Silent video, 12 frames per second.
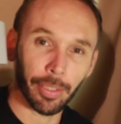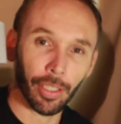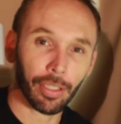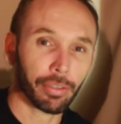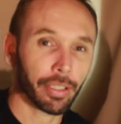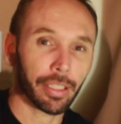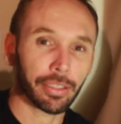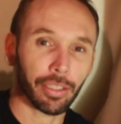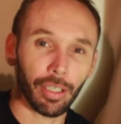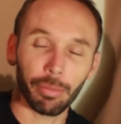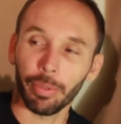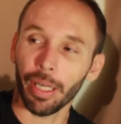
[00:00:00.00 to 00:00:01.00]
The Ocarina of
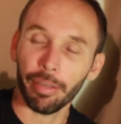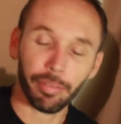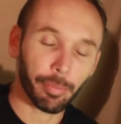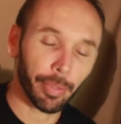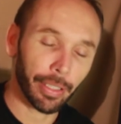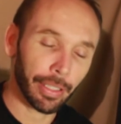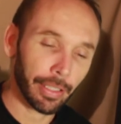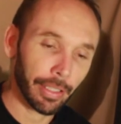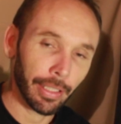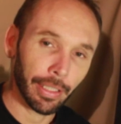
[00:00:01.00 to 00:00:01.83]
Time would have to be,